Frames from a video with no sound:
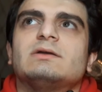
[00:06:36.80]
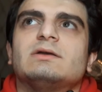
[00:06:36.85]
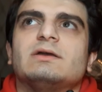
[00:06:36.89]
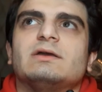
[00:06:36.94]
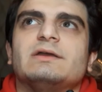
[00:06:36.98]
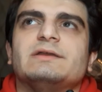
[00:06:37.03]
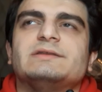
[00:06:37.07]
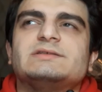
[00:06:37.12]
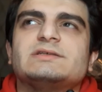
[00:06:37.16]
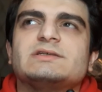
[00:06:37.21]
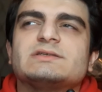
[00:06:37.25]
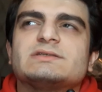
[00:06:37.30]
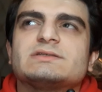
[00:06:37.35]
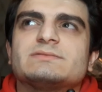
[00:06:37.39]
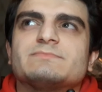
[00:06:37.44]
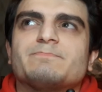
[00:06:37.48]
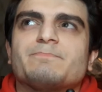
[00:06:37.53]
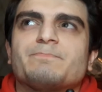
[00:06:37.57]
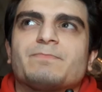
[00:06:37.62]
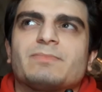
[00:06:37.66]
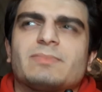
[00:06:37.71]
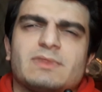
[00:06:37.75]
It is,
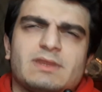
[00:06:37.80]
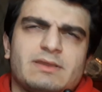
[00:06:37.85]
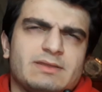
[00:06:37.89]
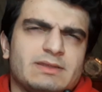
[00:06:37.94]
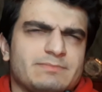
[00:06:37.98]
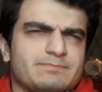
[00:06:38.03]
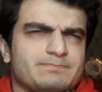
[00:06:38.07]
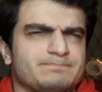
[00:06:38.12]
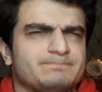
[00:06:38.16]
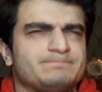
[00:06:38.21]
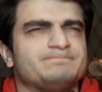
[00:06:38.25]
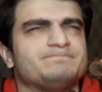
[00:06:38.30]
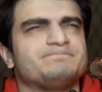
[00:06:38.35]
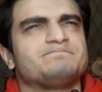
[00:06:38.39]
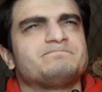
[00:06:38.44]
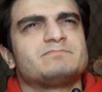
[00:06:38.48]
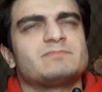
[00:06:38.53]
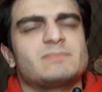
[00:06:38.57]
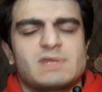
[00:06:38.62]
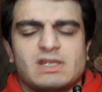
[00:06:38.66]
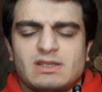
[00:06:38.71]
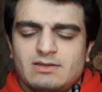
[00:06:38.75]
I mean,
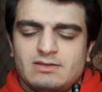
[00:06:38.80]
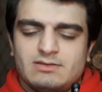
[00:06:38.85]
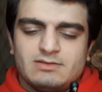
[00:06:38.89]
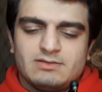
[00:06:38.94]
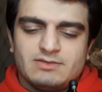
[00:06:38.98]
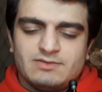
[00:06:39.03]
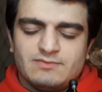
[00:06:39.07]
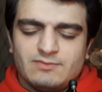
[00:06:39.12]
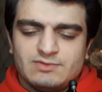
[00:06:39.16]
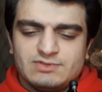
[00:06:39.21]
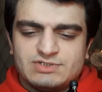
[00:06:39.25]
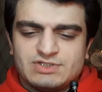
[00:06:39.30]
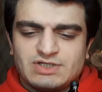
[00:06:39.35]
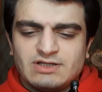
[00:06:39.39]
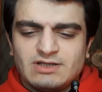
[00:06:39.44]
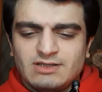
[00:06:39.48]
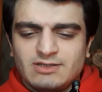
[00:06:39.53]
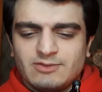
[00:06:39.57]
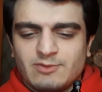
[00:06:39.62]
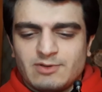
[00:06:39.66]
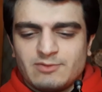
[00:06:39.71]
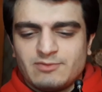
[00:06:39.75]

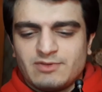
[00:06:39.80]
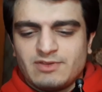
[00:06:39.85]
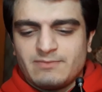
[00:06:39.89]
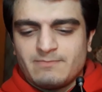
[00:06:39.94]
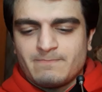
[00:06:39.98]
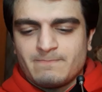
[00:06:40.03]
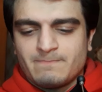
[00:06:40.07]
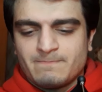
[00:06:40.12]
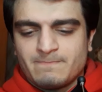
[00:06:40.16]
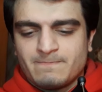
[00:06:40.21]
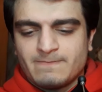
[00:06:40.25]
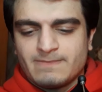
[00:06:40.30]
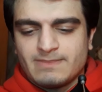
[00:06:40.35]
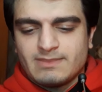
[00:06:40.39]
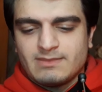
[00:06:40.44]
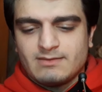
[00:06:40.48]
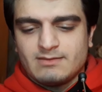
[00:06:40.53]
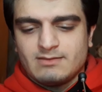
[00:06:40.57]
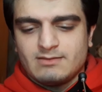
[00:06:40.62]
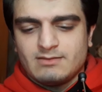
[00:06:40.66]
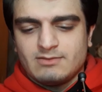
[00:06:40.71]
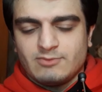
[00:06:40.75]
generally
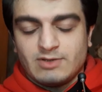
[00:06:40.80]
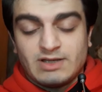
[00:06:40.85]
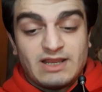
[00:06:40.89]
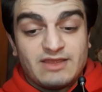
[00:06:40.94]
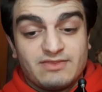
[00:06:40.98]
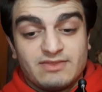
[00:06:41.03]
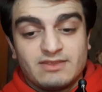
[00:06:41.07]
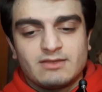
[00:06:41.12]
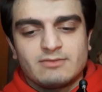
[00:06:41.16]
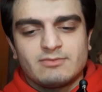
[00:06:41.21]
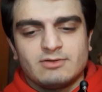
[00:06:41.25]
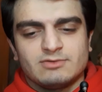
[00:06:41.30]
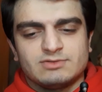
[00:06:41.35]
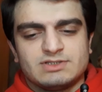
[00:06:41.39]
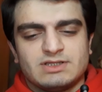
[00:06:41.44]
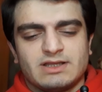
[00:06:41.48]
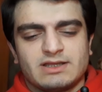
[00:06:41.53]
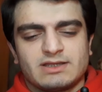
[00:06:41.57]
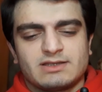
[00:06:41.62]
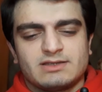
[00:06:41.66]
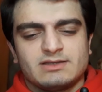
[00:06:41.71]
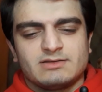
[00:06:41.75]
when I think about it,
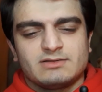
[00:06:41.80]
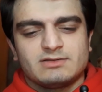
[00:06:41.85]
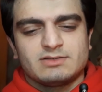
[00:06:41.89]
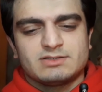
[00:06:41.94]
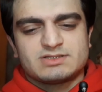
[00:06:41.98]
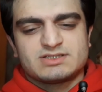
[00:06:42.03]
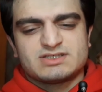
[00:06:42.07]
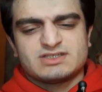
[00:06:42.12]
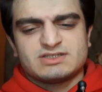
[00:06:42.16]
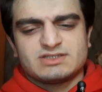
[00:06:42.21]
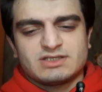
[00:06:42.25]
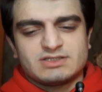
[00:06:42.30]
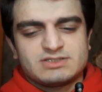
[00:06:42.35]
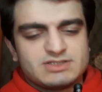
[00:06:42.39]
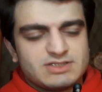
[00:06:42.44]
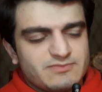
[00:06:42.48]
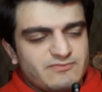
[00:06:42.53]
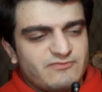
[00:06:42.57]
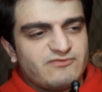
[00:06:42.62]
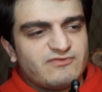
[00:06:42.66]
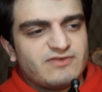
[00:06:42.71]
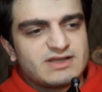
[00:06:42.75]
like, such
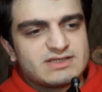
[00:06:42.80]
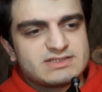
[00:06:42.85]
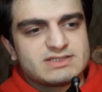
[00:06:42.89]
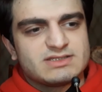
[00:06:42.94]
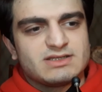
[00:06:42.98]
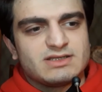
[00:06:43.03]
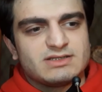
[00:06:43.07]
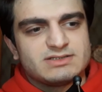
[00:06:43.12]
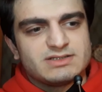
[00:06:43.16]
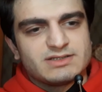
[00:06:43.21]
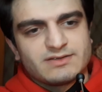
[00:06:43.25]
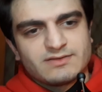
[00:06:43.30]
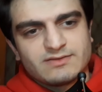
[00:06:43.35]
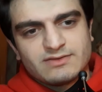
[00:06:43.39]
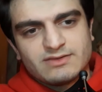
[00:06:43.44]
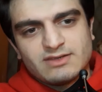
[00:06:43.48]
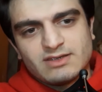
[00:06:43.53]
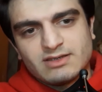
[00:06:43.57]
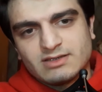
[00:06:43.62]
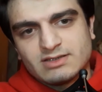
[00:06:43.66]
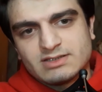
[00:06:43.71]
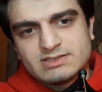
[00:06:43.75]
a fascinating
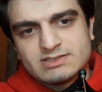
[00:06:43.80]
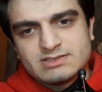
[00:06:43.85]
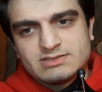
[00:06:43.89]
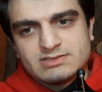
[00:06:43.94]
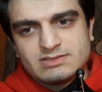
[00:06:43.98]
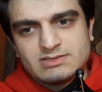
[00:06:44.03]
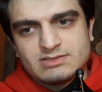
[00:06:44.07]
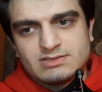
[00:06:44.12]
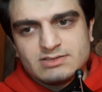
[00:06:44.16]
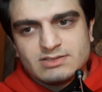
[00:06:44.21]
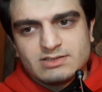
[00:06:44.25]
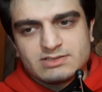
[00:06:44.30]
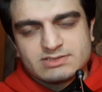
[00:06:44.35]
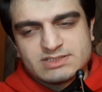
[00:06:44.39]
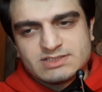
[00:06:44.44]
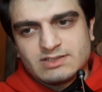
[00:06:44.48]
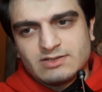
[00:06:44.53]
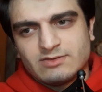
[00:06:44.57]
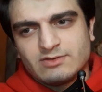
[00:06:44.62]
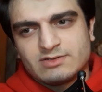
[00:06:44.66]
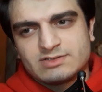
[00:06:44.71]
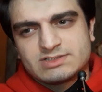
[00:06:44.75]
thing is
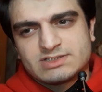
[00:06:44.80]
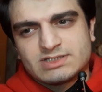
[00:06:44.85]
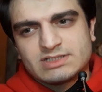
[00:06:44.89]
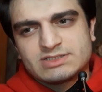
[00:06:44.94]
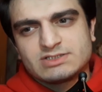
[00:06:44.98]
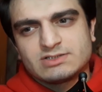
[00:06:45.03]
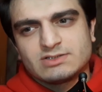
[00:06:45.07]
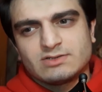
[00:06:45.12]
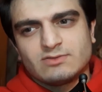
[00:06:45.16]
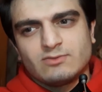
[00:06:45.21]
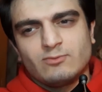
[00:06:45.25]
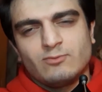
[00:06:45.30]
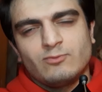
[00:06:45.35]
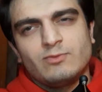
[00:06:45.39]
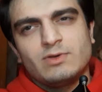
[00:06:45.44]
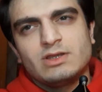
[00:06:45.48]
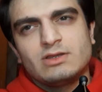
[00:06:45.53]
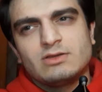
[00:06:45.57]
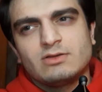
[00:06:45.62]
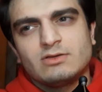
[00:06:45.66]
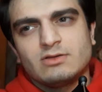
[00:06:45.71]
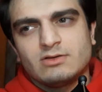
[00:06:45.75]

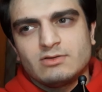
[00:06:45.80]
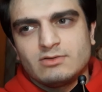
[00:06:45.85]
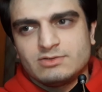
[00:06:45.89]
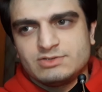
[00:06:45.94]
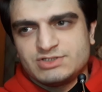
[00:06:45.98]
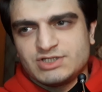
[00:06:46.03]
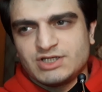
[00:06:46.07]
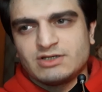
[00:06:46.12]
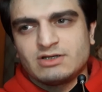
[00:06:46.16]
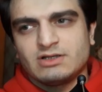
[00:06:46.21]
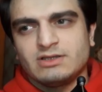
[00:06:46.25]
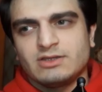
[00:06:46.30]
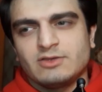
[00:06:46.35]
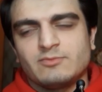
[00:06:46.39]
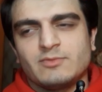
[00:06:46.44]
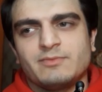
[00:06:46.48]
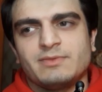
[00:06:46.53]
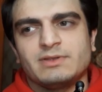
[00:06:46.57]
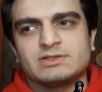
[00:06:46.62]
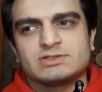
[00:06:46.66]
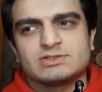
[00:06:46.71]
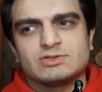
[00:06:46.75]
we general human
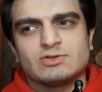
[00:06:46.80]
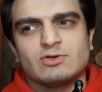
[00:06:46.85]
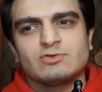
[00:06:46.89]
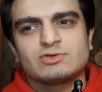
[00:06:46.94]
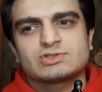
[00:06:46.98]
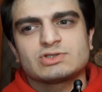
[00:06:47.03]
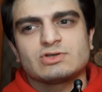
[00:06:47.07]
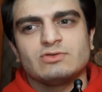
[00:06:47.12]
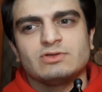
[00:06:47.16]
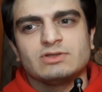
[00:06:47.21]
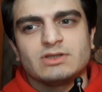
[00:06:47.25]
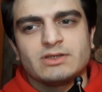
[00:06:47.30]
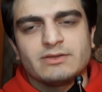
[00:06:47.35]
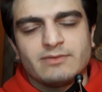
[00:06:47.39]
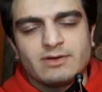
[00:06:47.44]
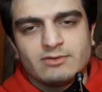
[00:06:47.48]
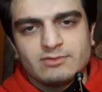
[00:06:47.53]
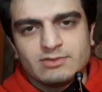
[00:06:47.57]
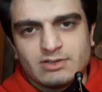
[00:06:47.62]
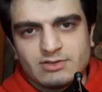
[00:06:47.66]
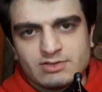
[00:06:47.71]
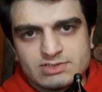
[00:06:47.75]
beings know so little
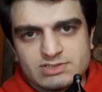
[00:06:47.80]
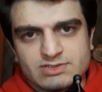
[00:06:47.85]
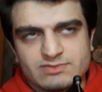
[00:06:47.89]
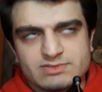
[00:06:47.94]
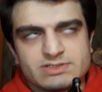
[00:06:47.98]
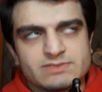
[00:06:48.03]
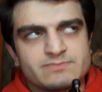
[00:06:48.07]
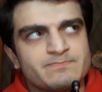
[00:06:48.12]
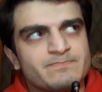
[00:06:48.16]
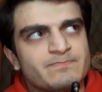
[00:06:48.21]
about ourselves.